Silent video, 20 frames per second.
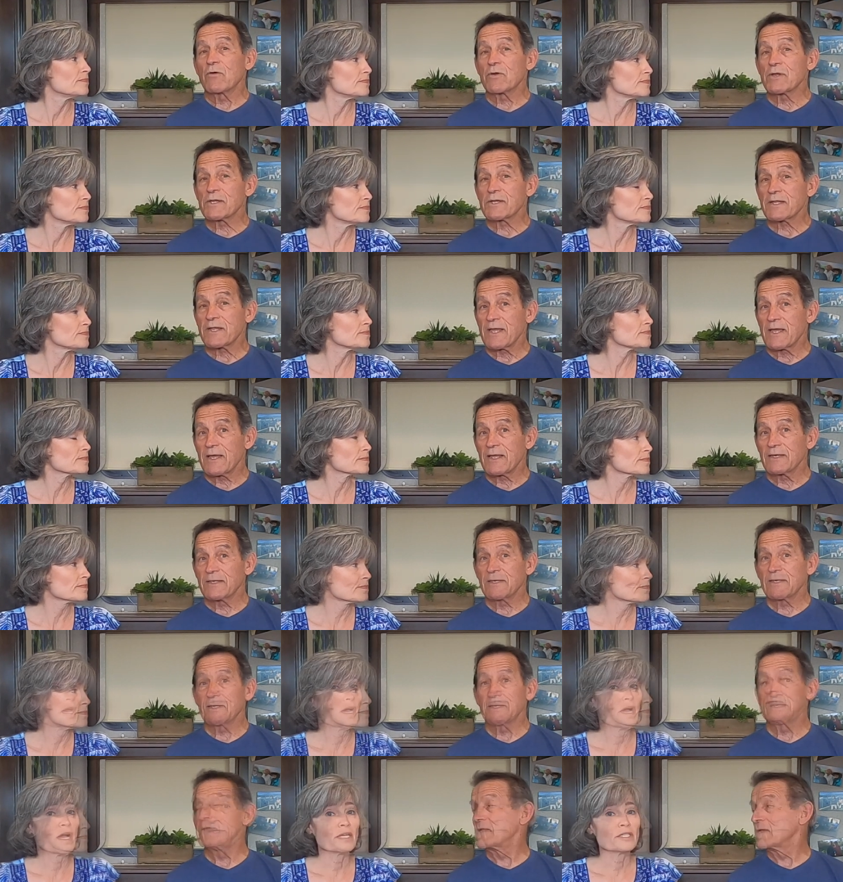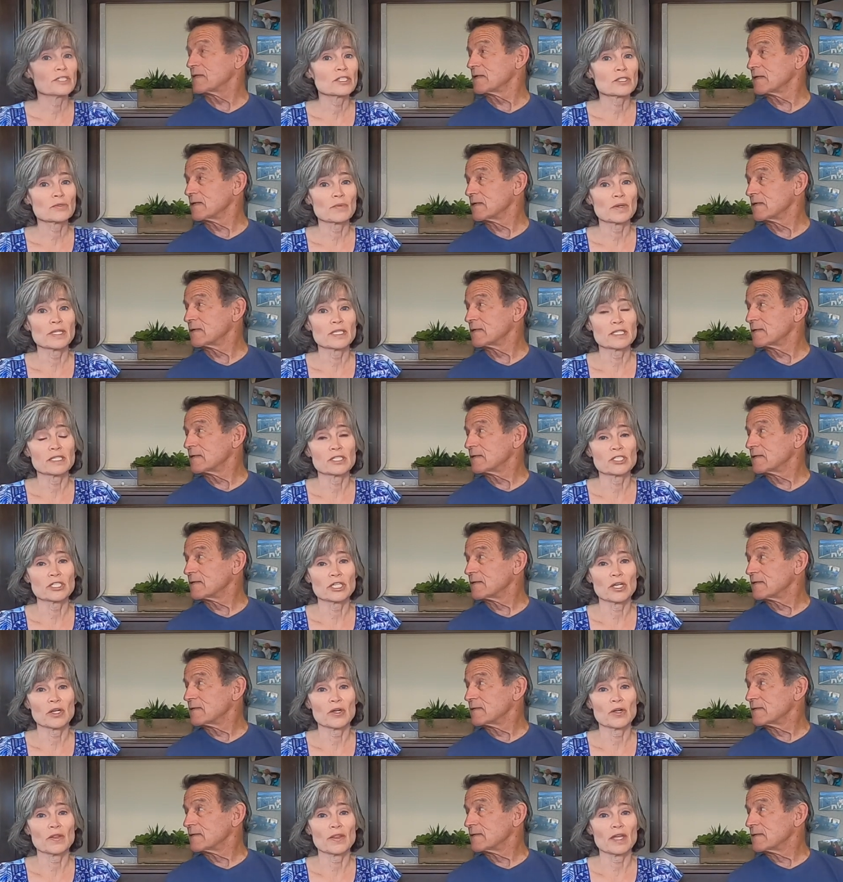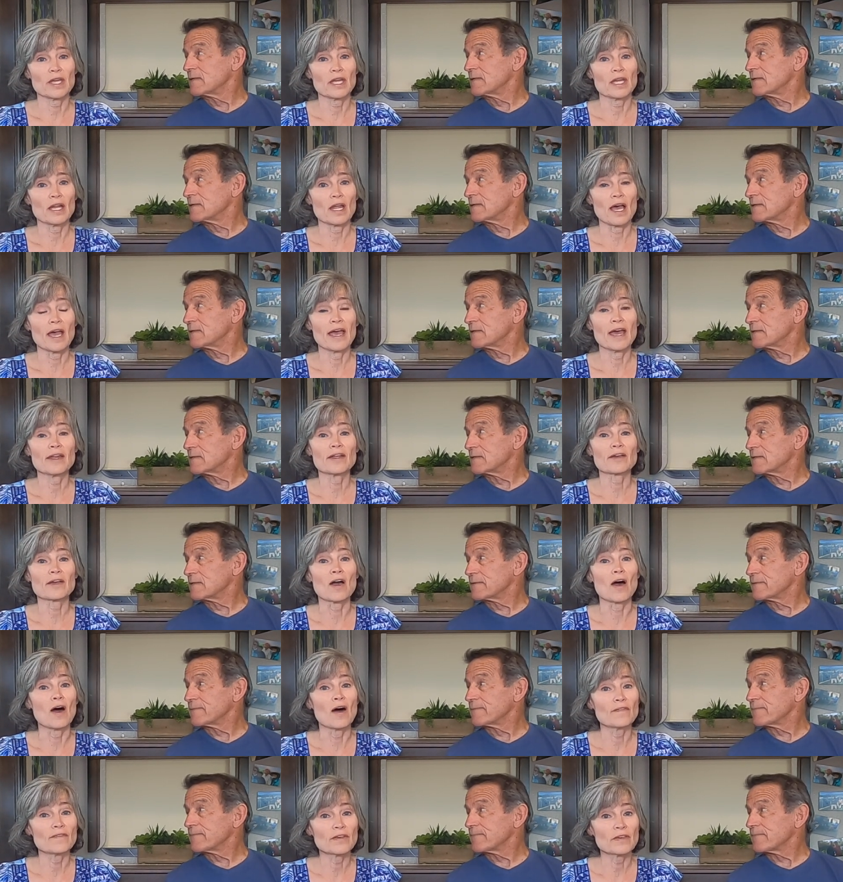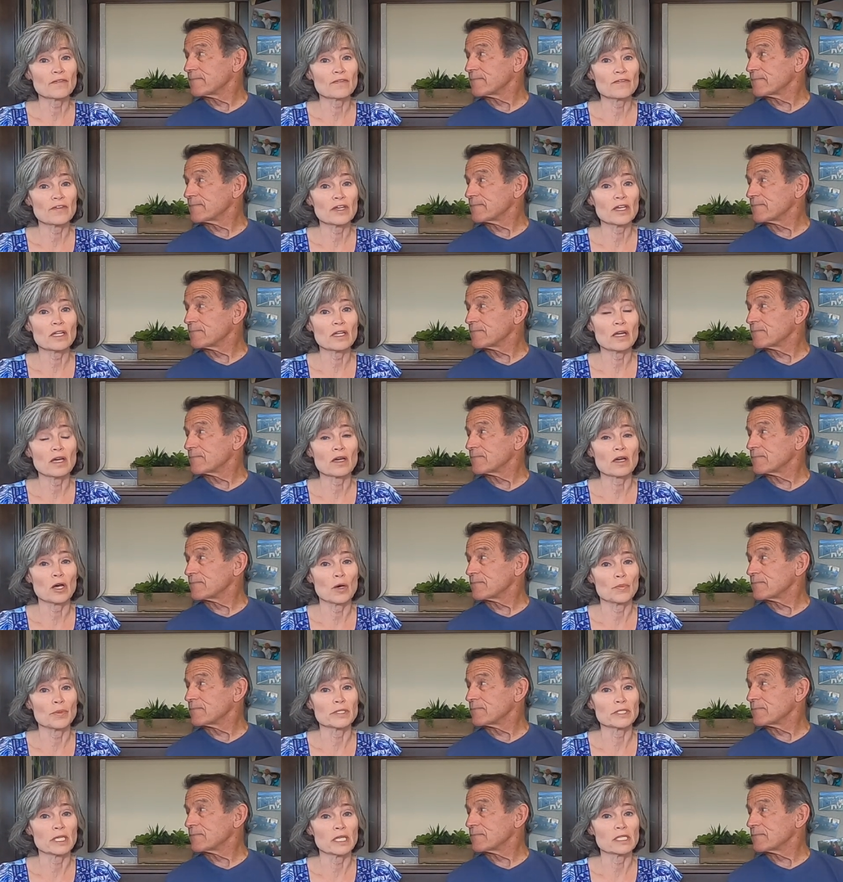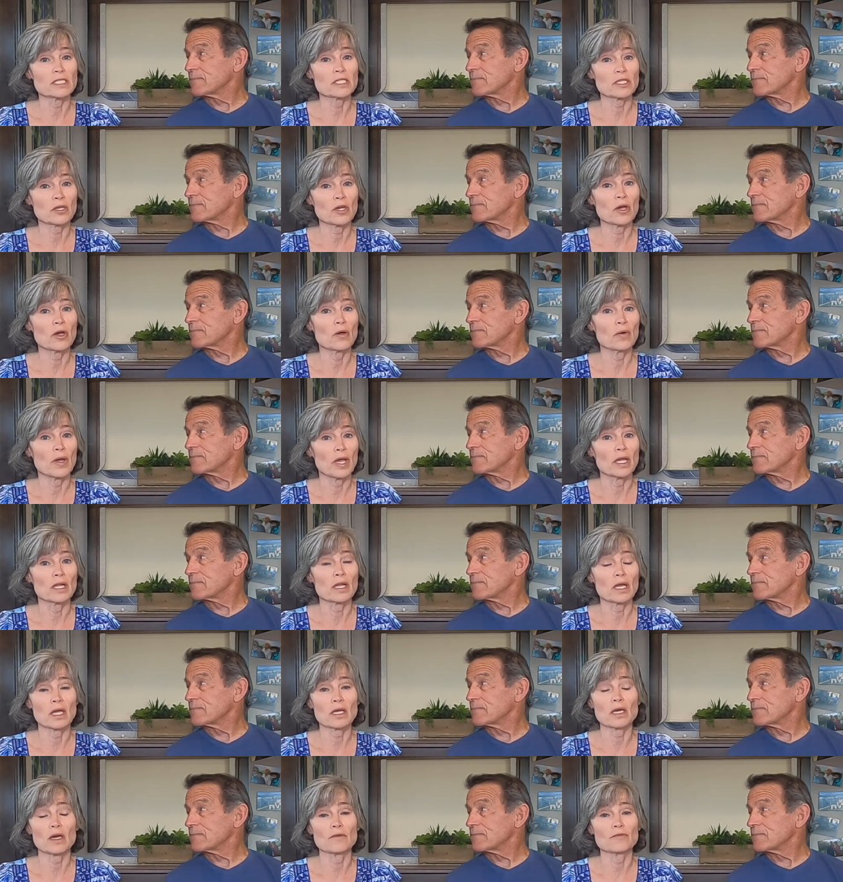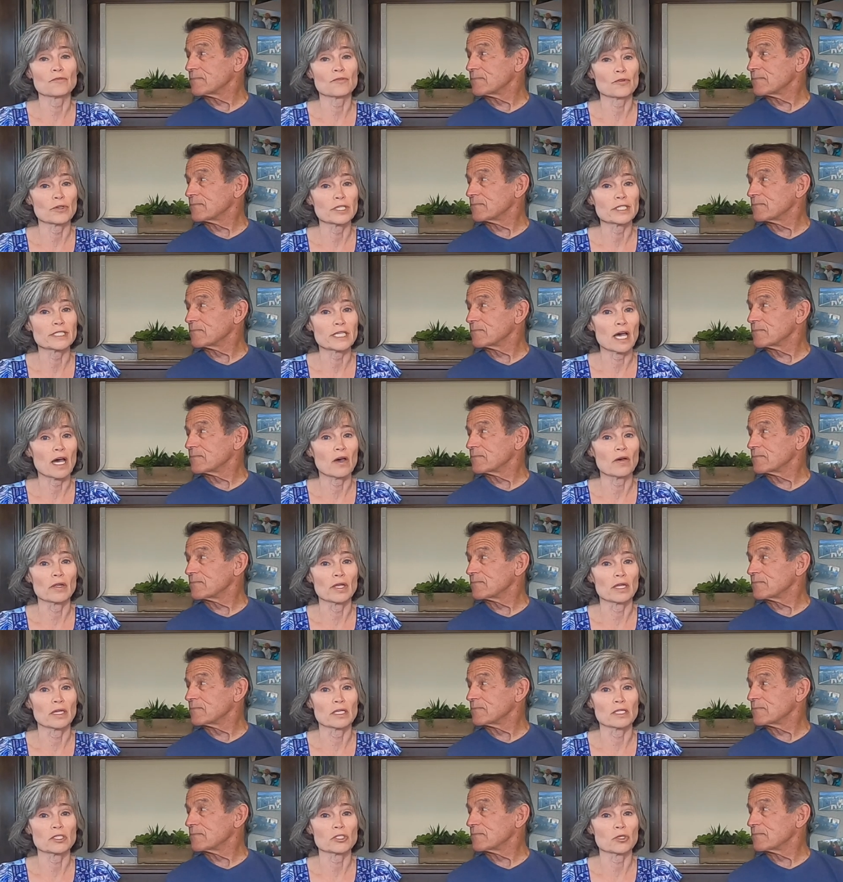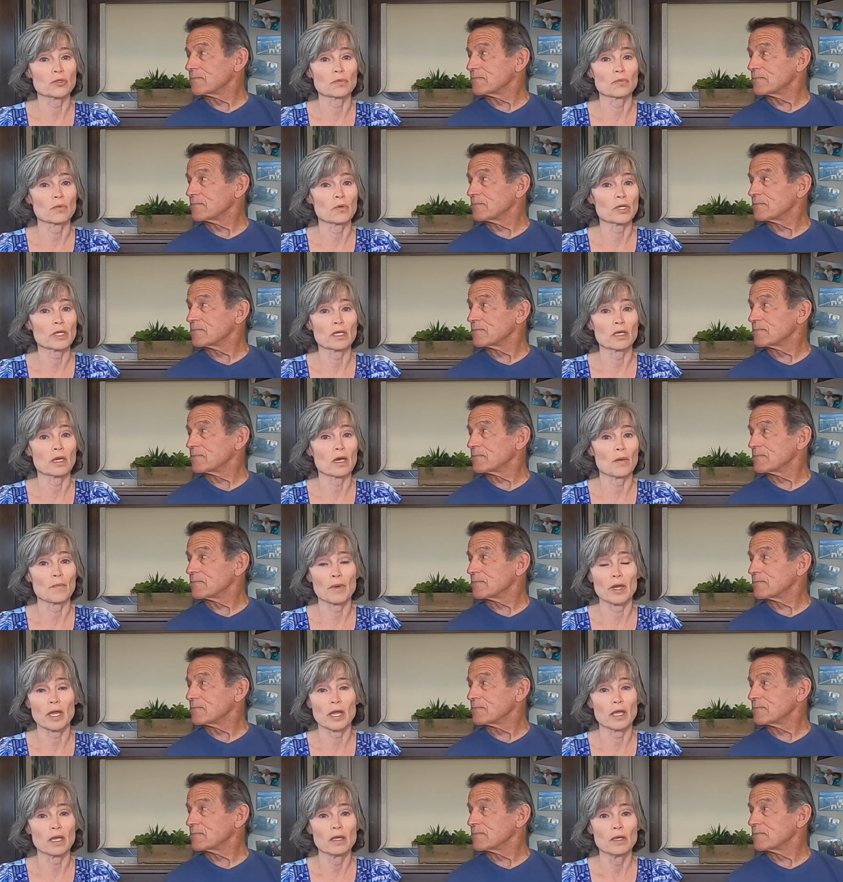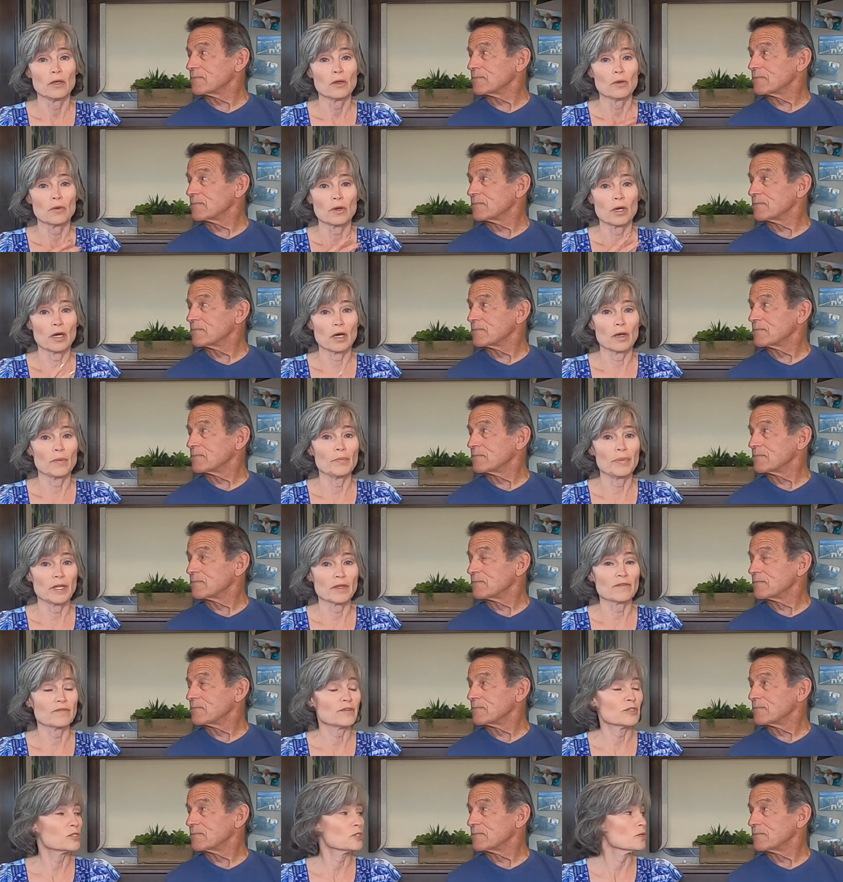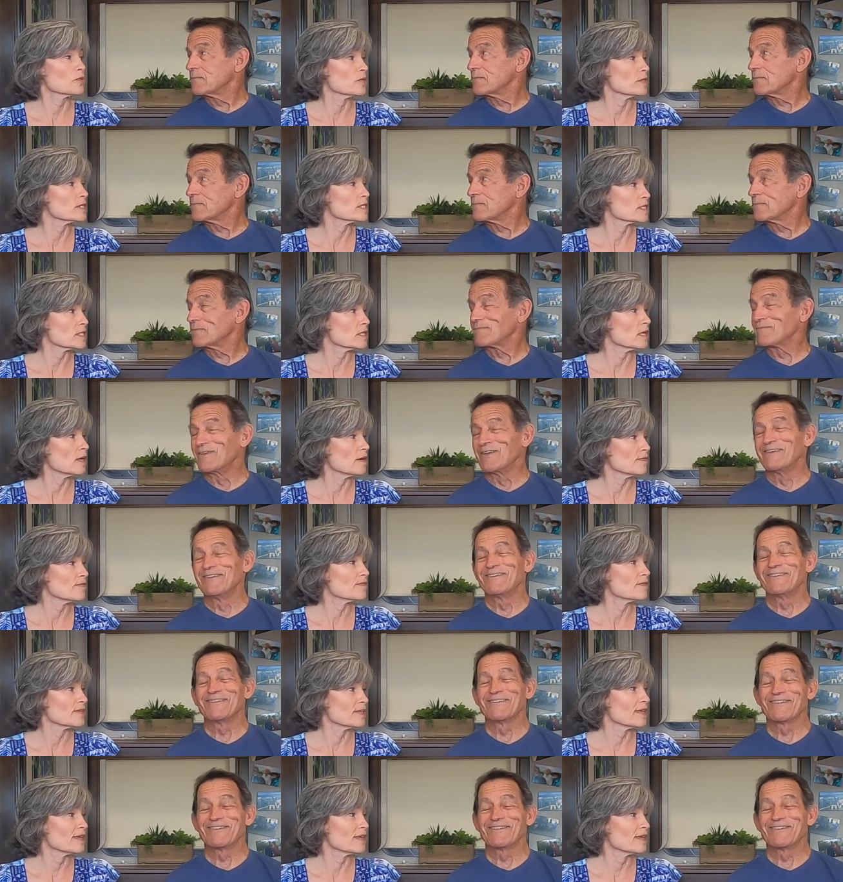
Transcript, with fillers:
Speaker 1: noticed that.
Speaker 2: I just want to share that I had a coughing fit a couple days ago and I got freaked out and I started working on my uh, beneficiary stuff.